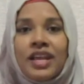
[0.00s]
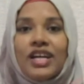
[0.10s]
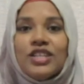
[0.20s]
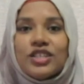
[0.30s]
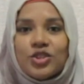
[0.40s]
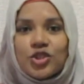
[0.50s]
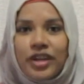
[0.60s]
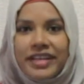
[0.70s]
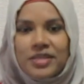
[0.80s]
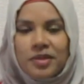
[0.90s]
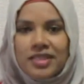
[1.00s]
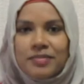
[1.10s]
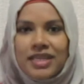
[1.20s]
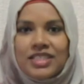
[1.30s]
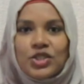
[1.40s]
And you can try some of
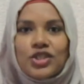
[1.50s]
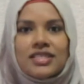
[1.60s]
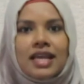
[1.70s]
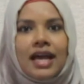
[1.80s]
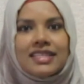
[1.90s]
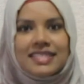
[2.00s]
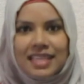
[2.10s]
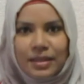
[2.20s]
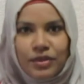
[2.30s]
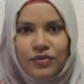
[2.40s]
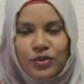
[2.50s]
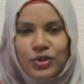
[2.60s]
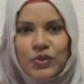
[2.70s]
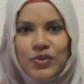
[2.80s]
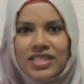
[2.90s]
my dishes and send me
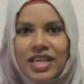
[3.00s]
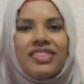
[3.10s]
photos.